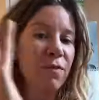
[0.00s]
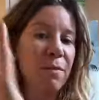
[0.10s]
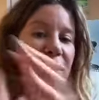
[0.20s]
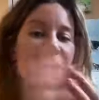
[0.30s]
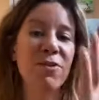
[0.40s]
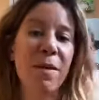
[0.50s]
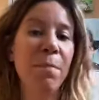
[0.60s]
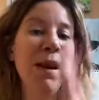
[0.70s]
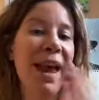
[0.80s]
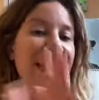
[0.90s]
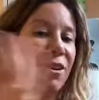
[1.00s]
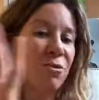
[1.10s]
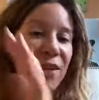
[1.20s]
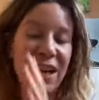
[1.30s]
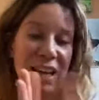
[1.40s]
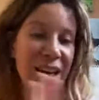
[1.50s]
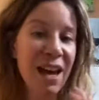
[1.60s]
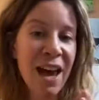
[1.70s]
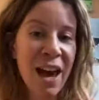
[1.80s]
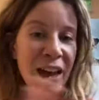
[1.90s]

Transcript: Because they play already.